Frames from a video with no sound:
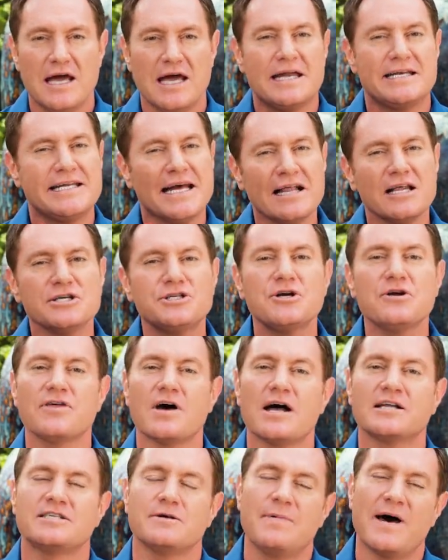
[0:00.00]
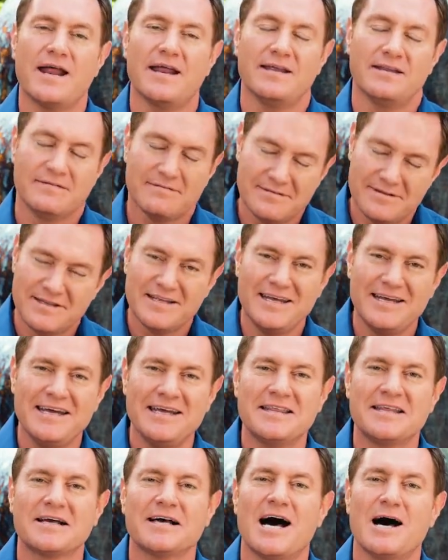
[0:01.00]
And tell us your thoughts about it
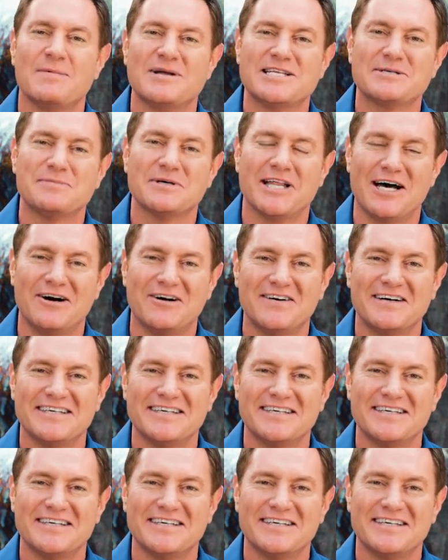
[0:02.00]
in the comments below.